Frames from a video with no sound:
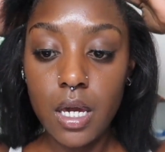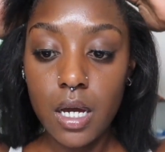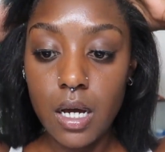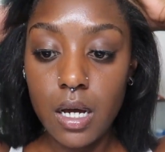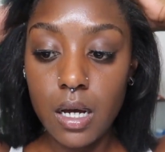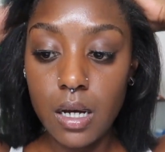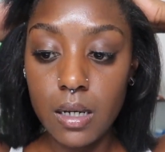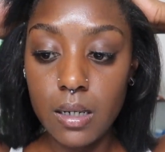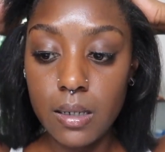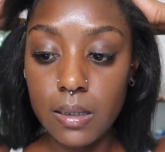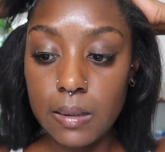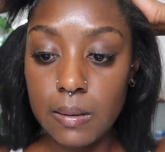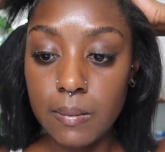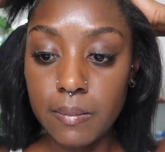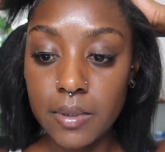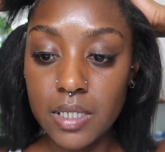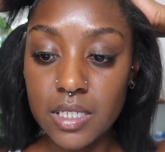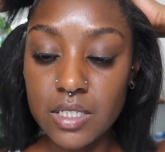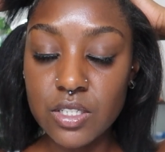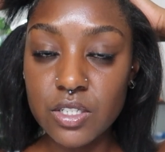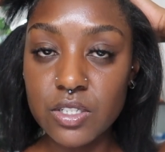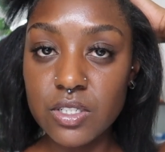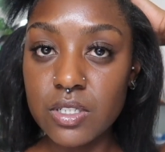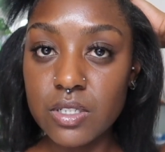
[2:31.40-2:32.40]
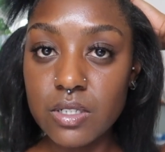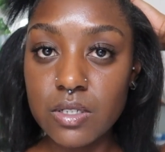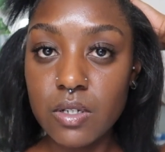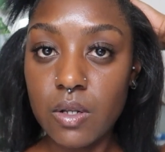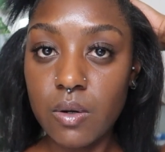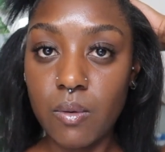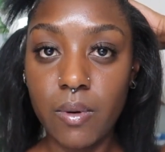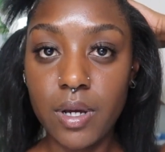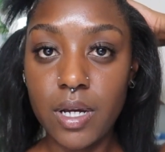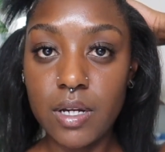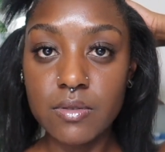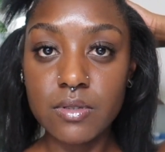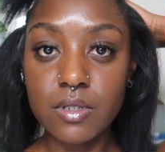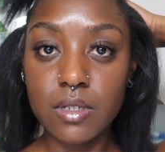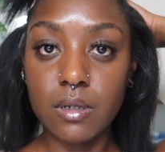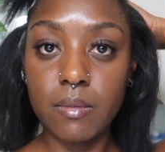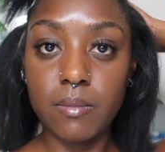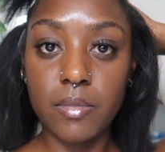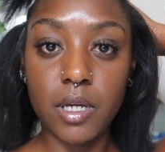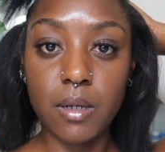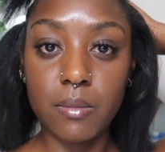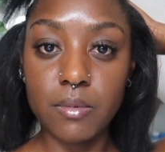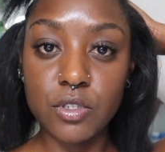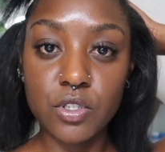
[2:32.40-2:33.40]
because there's just no way I was going to
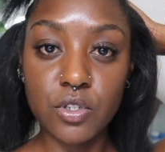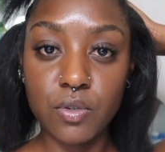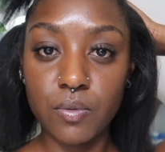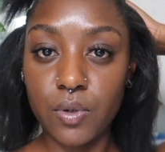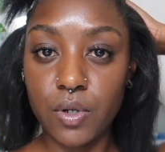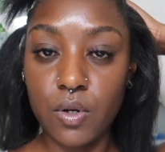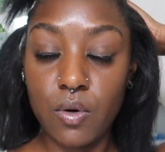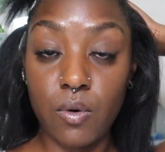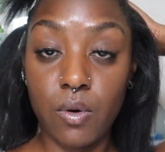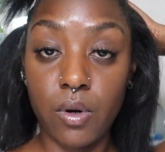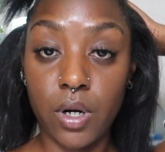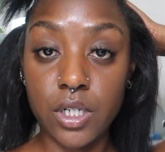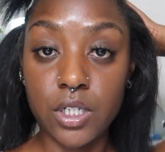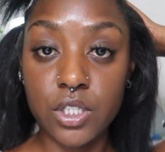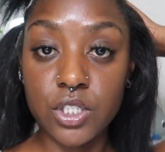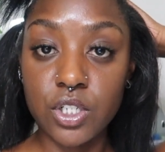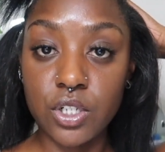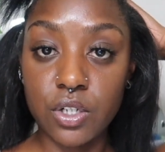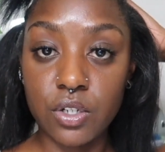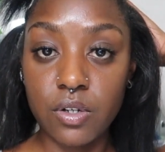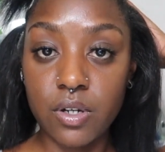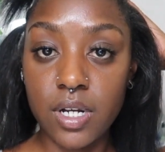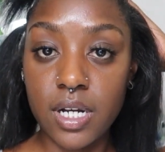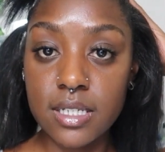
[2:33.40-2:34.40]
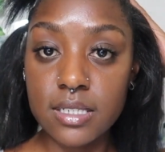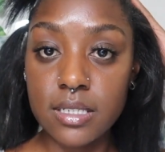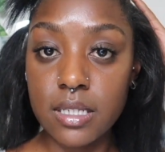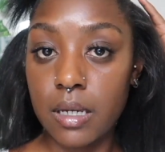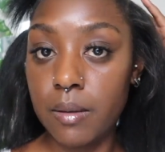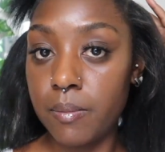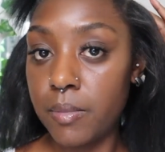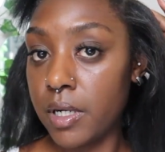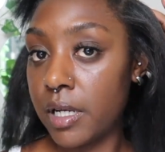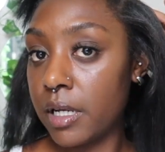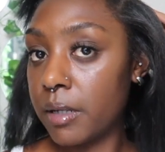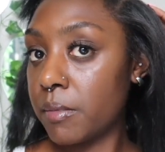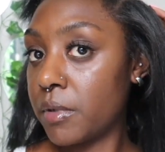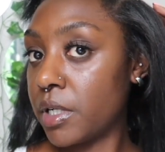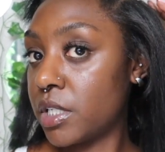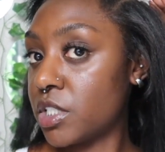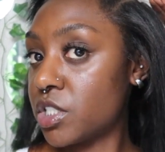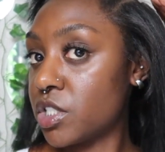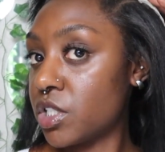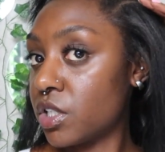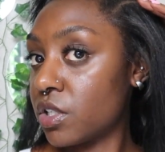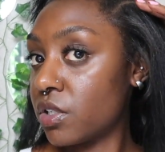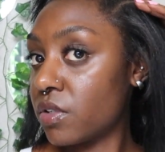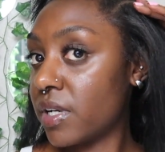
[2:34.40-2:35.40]
be able to record and show you guys that. But I'm going to
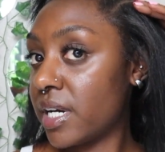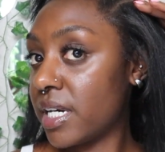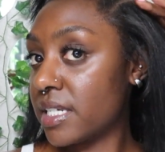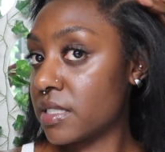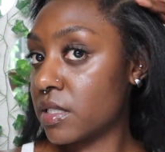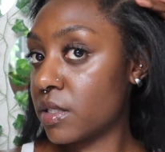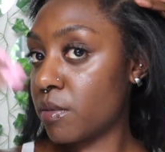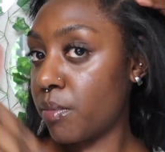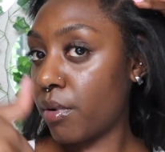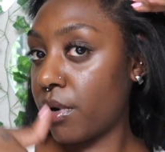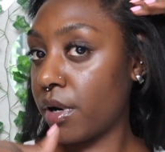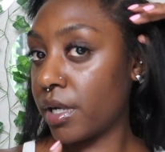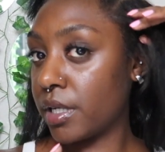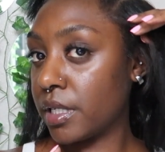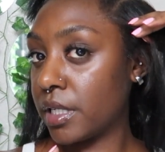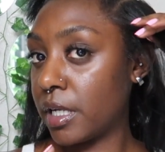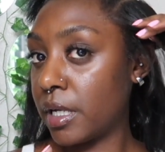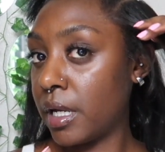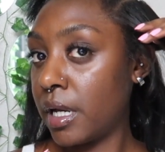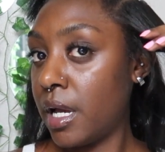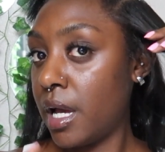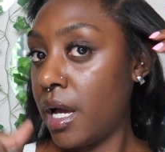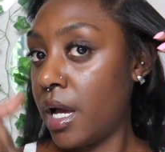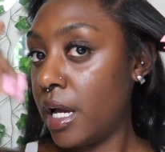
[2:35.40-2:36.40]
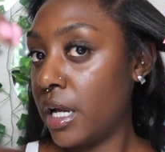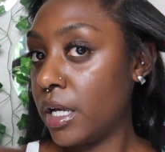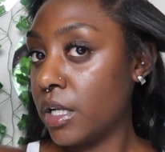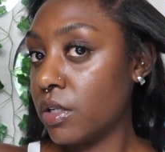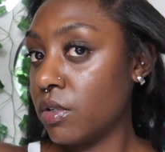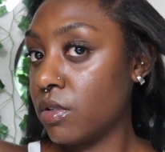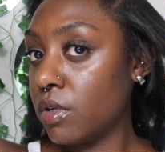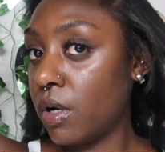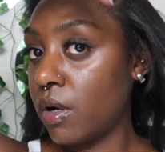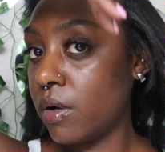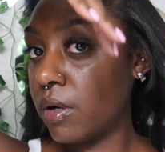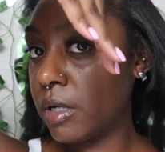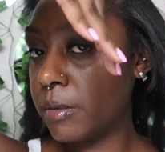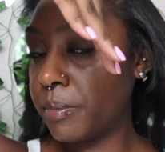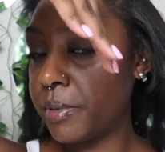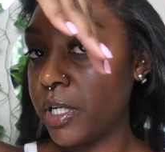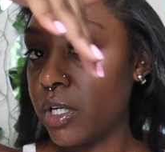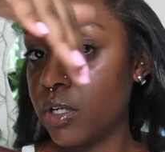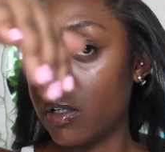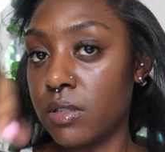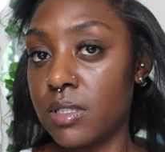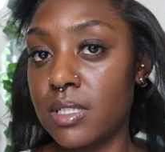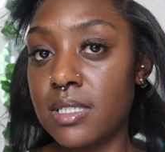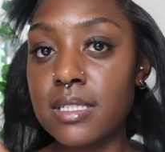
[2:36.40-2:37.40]
show you guys the parting, you know, up
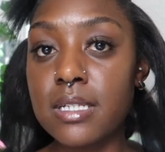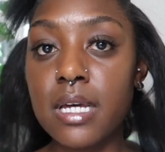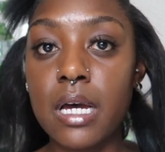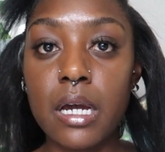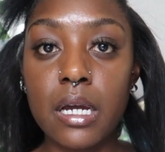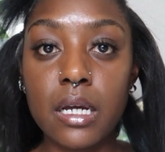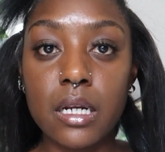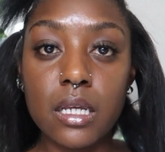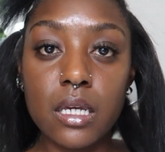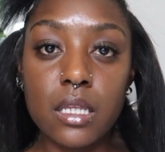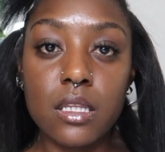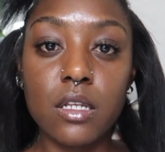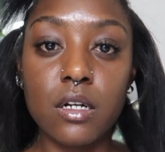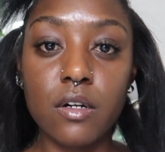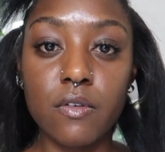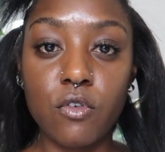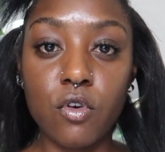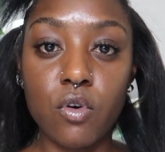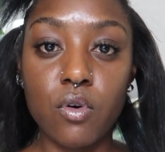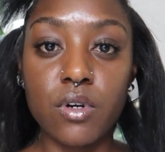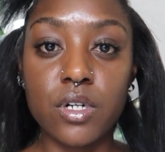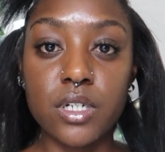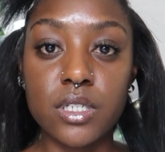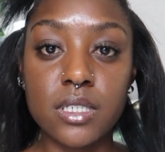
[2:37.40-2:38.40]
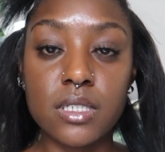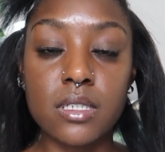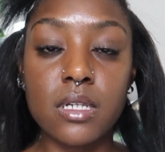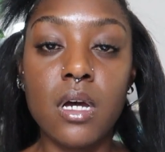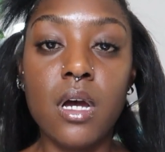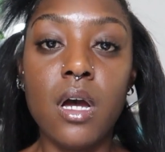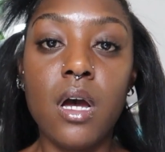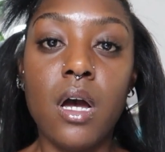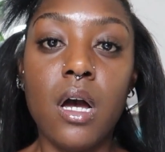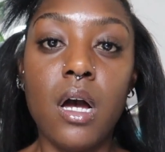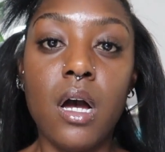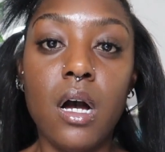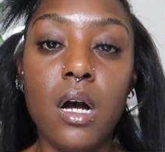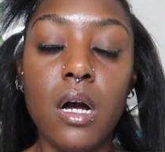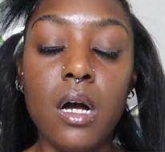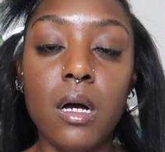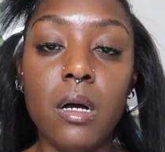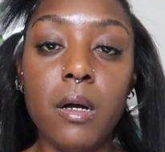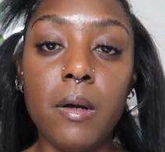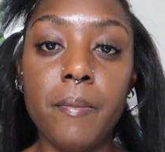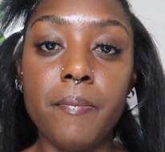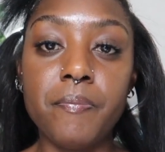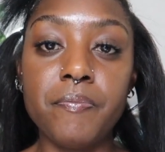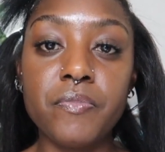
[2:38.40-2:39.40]
here on the side, and then of course you
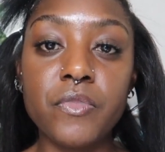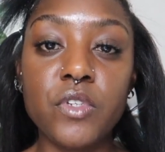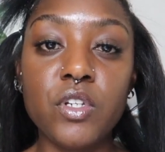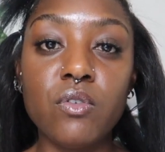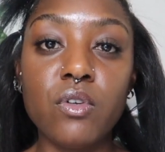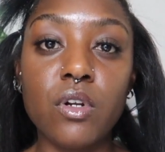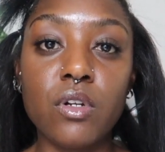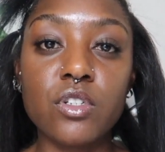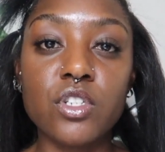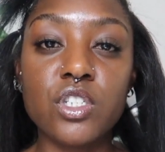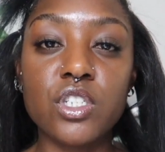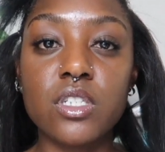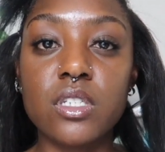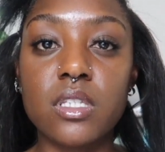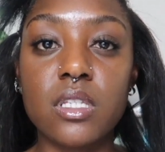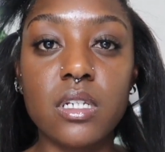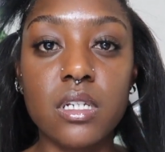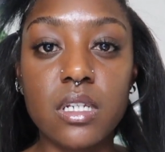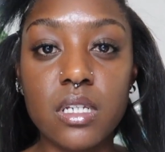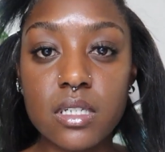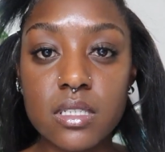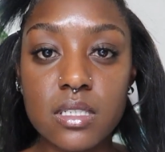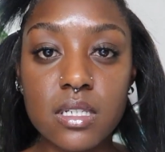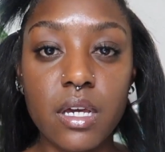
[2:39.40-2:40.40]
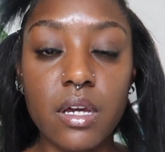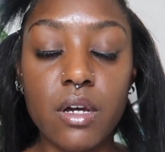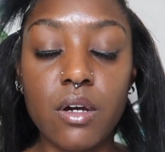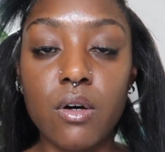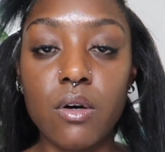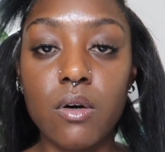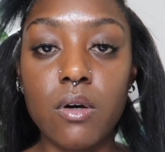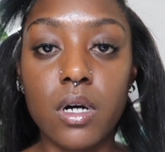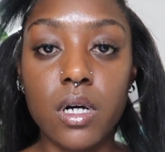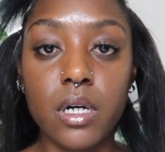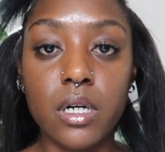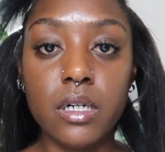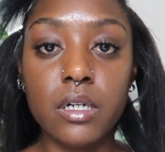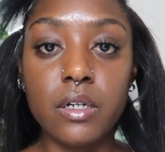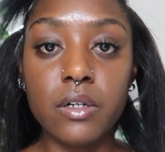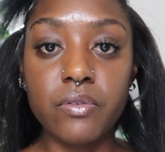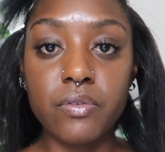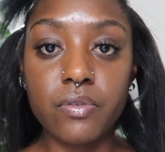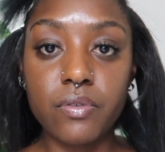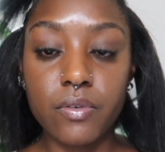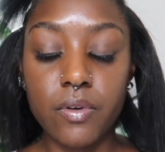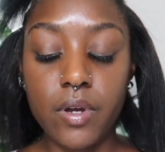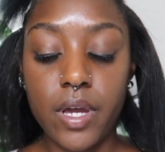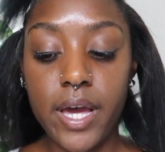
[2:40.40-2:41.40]
know, just the detail
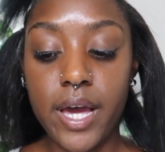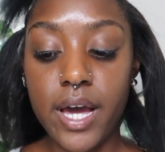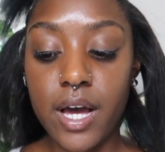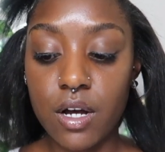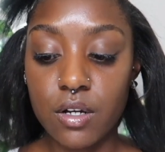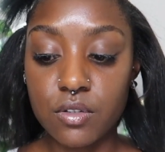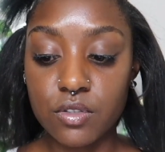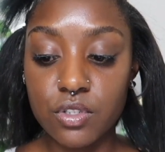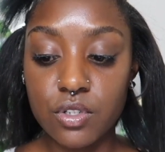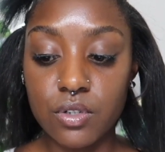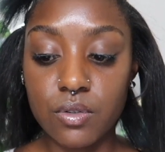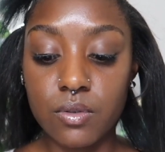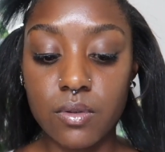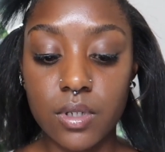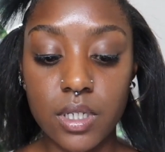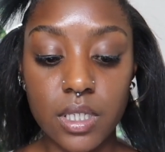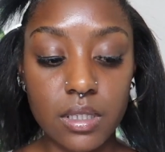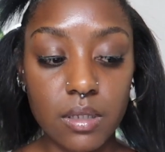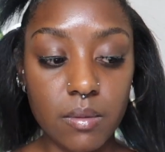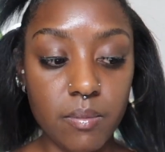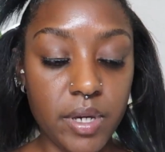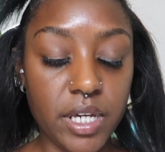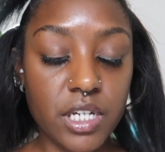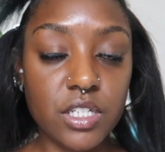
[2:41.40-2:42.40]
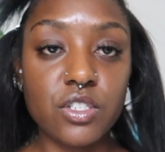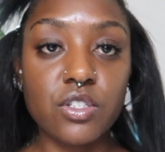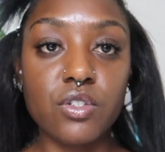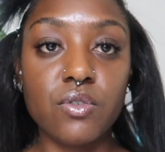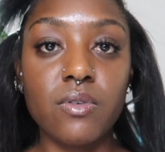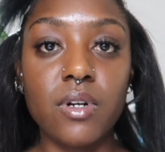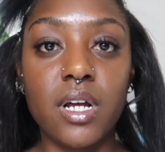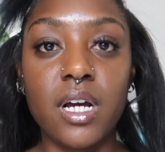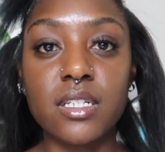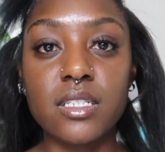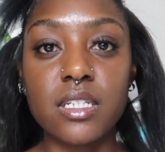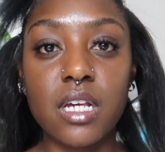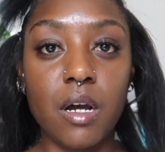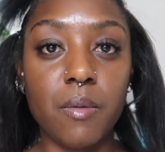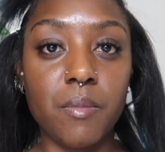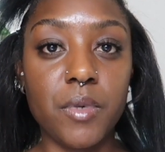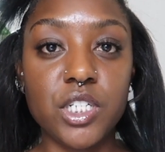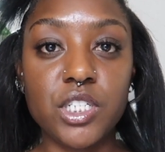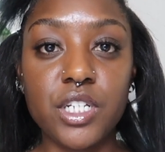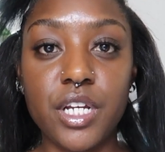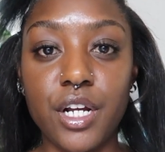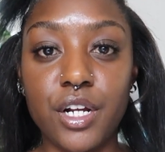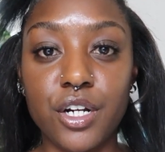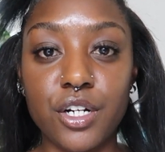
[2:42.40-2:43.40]
of how to get the Bantu knots, how
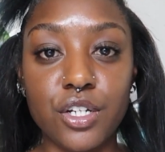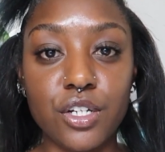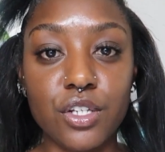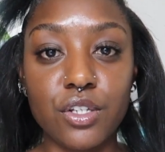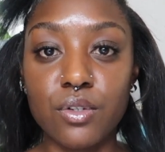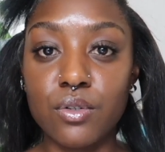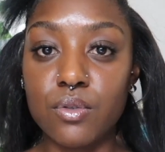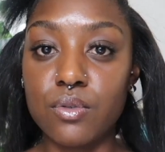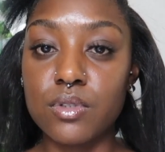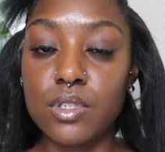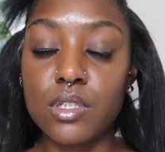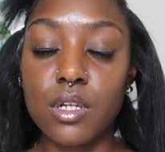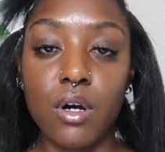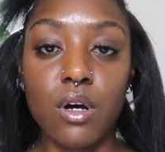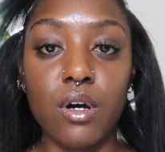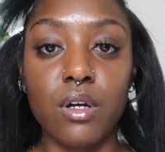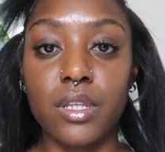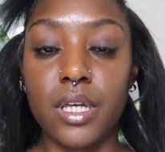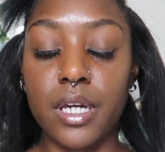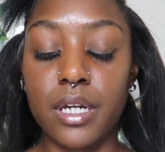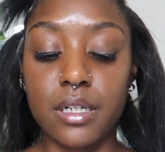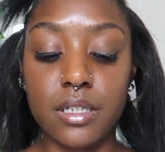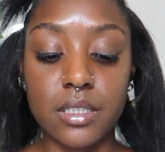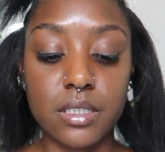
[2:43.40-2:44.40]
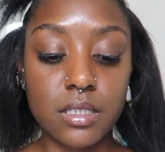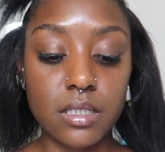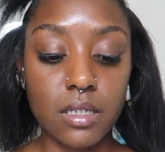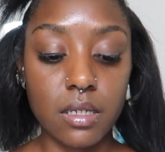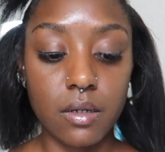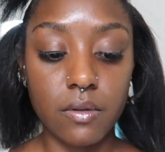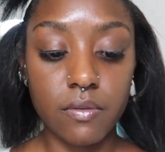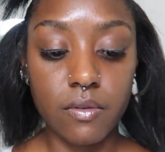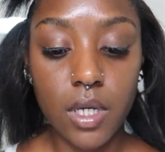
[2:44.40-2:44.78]
much hair to use, all that good stuff.